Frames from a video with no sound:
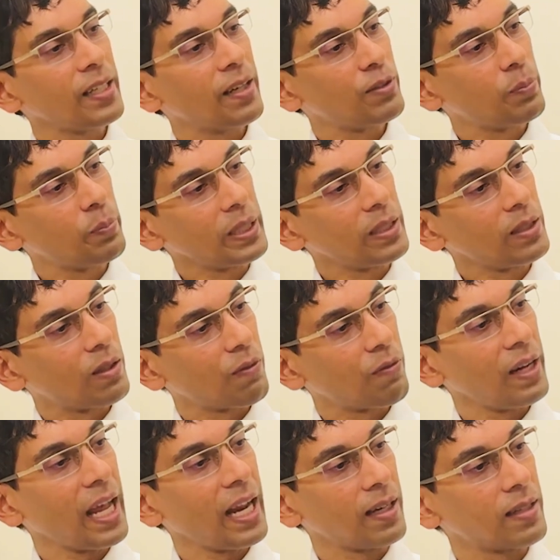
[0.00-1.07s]
you have the period of
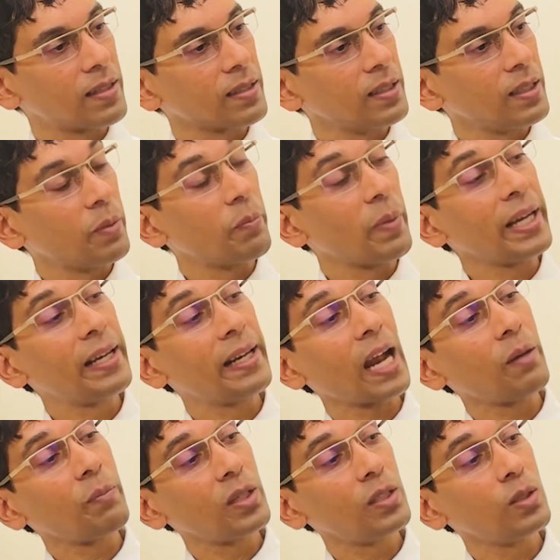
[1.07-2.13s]
Lent. My
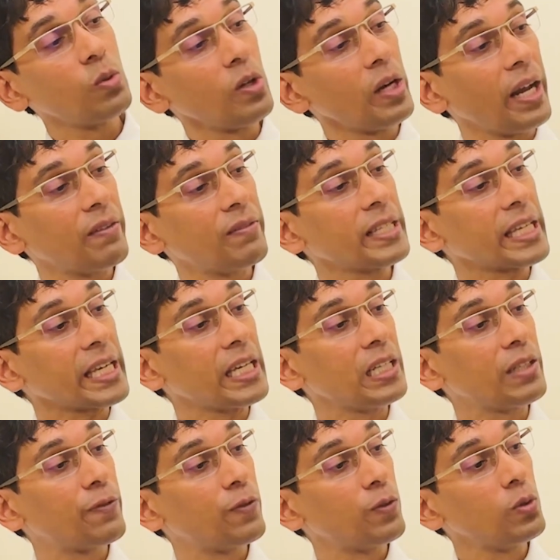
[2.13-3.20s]
grandmother would never eat
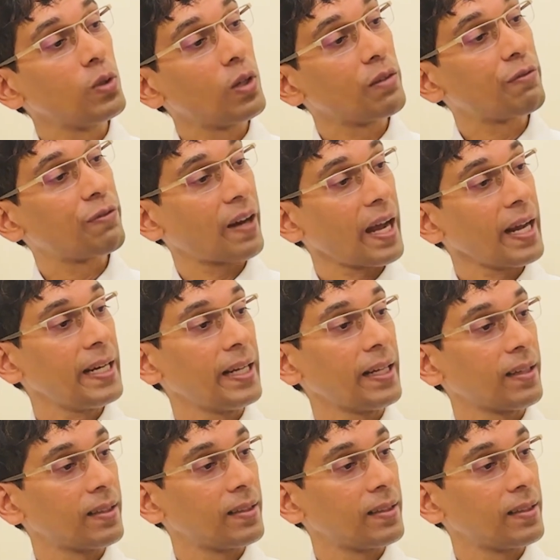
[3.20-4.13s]
food on Friday.